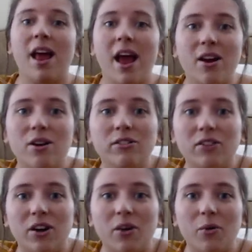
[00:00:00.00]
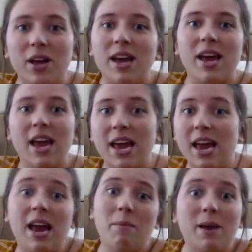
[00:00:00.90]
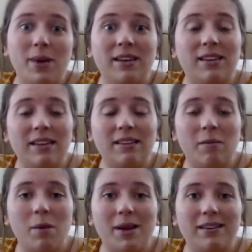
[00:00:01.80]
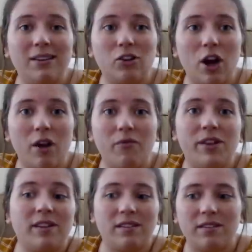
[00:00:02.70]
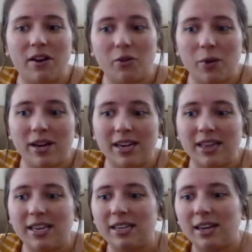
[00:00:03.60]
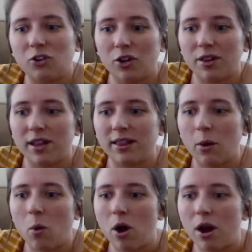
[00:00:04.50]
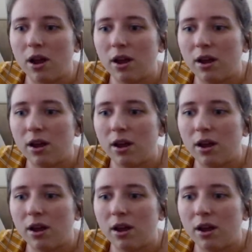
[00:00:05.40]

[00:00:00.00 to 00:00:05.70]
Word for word: And also, it, maybe it sends them the message of this is not the way to get the attention that they want.